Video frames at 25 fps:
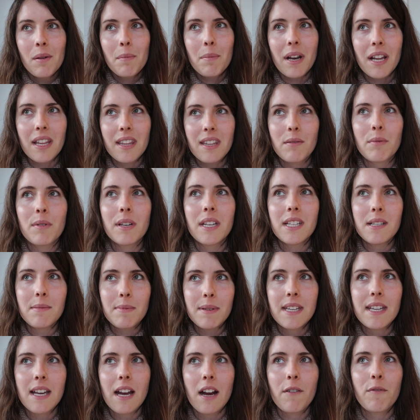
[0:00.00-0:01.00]
But I think we need to
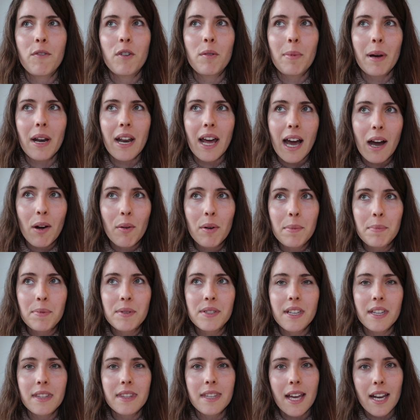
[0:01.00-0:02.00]
be careful about how we
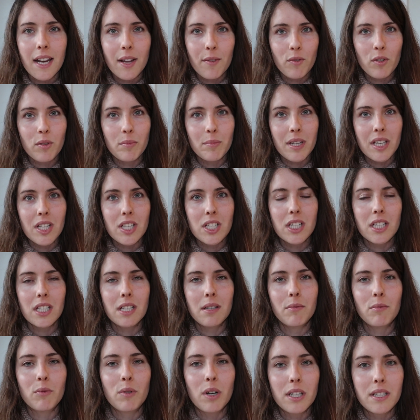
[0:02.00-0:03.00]
present that
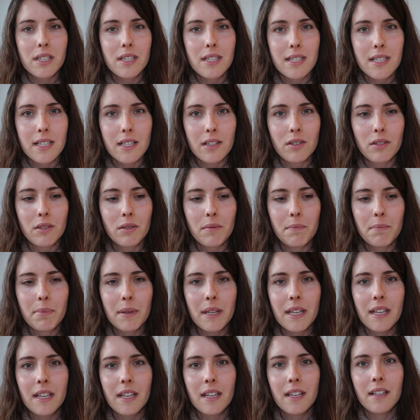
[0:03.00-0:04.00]
information while still
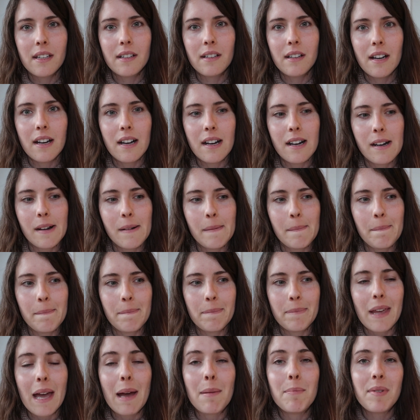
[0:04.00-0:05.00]
being
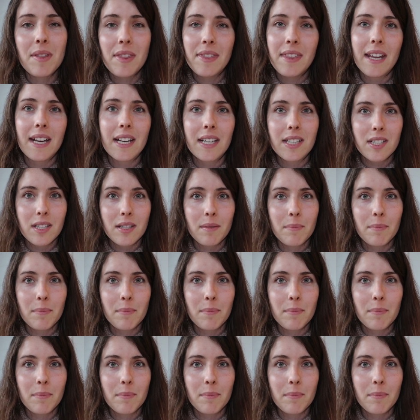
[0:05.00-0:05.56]
um, empathetic